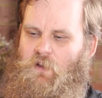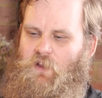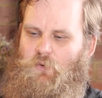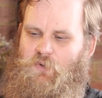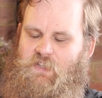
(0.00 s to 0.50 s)

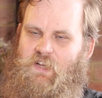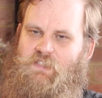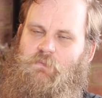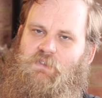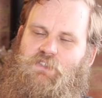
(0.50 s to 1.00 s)
You also
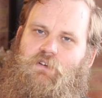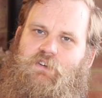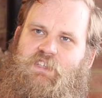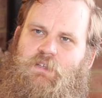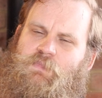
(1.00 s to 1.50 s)
get some stock
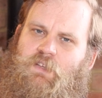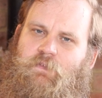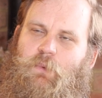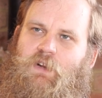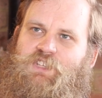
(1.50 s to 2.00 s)
shims if
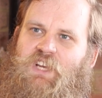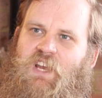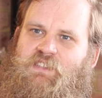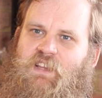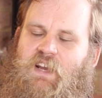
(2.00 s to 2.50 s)
you want to
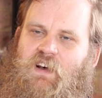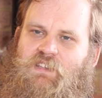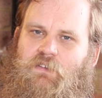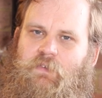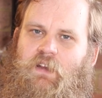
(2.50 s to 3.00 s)
change the
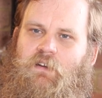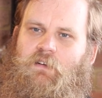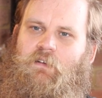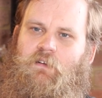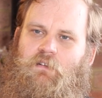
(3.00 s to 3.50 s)
cast of your gun,